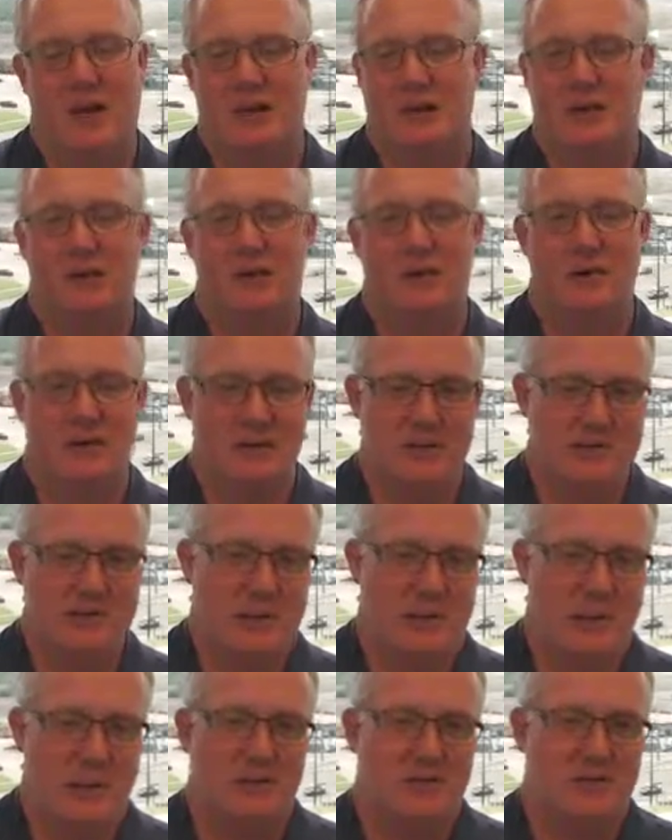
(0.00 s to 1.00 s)
different
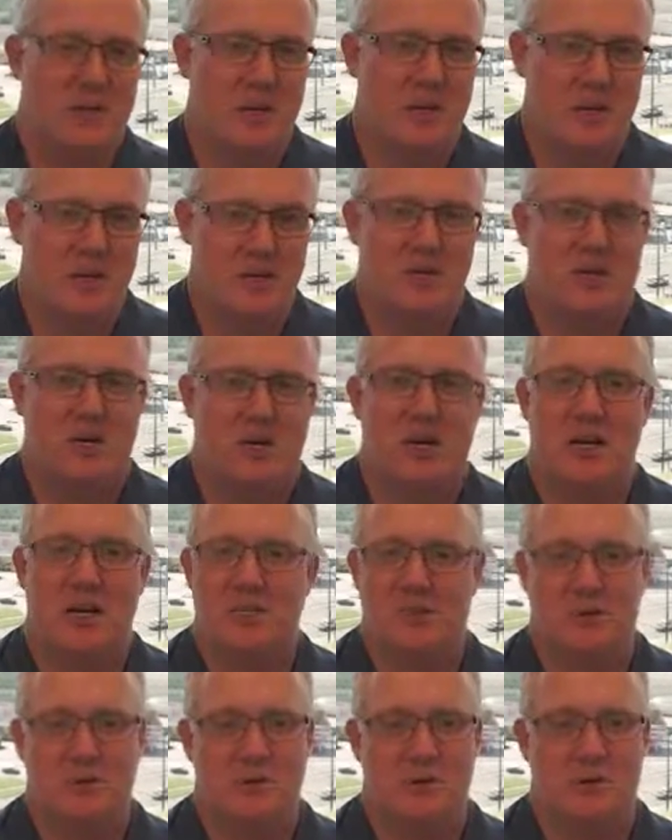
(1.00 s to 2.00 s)
discounts,
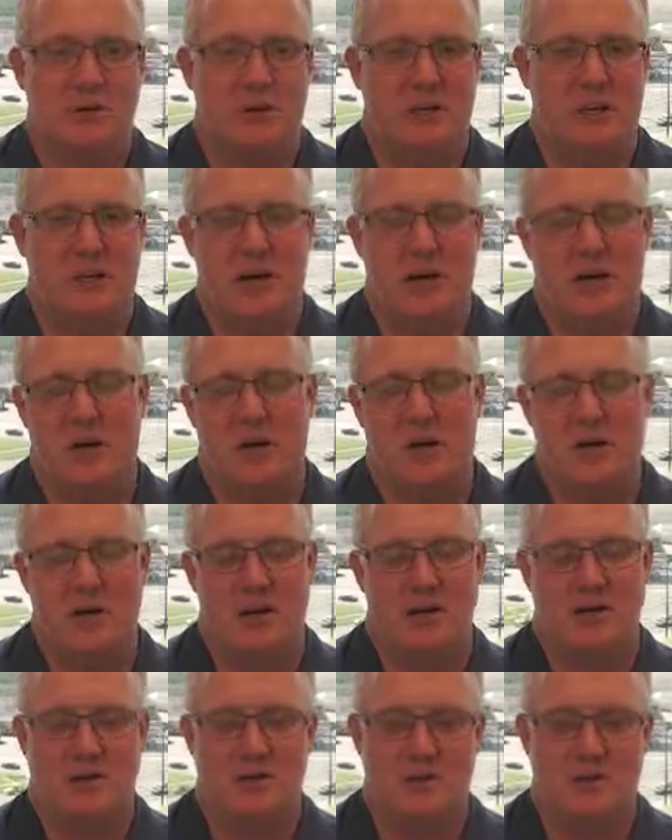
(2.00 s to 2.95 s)
contracts on particular airlines.